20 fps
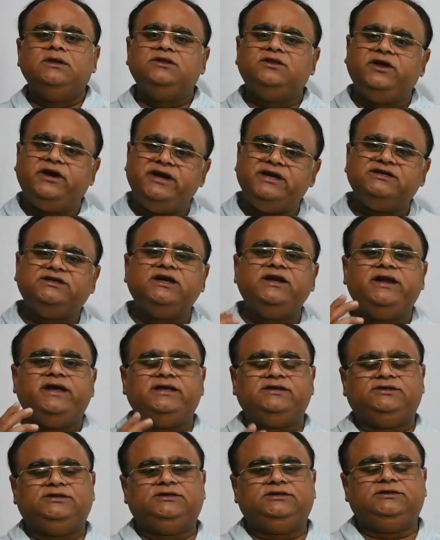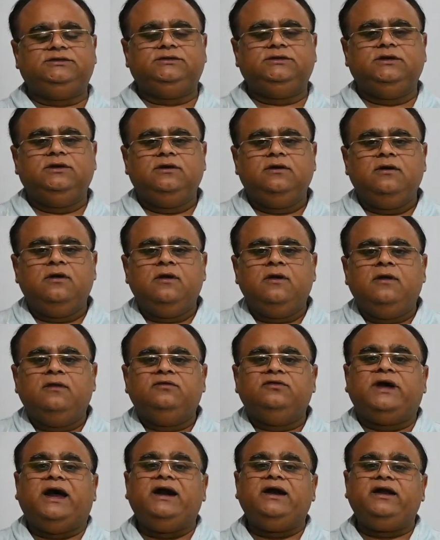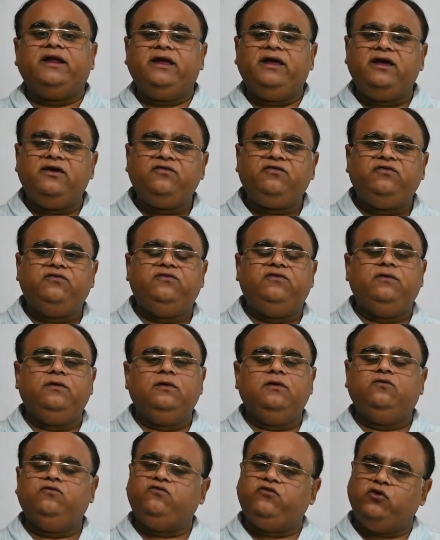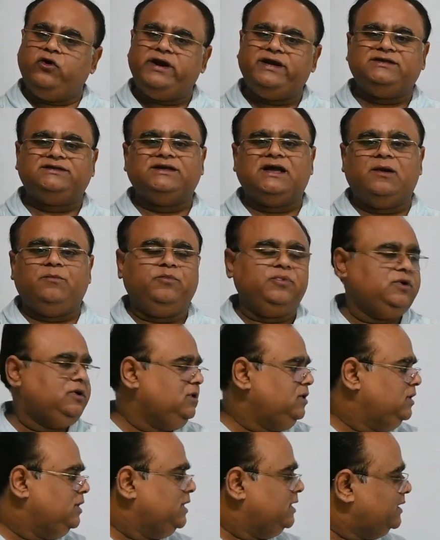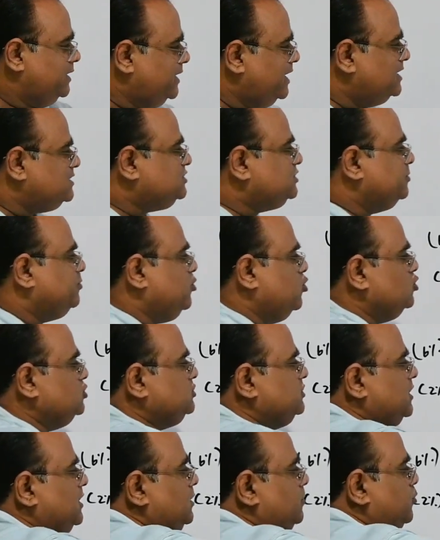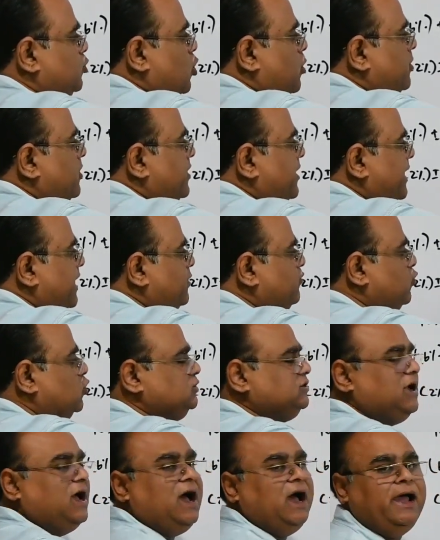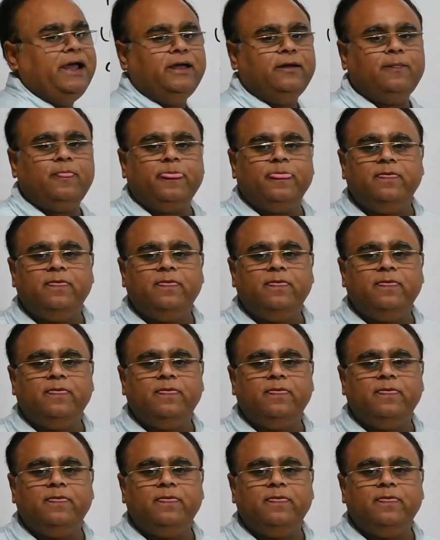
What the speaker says: The reason is that if, for example, let's suppose the unemployment rate was high.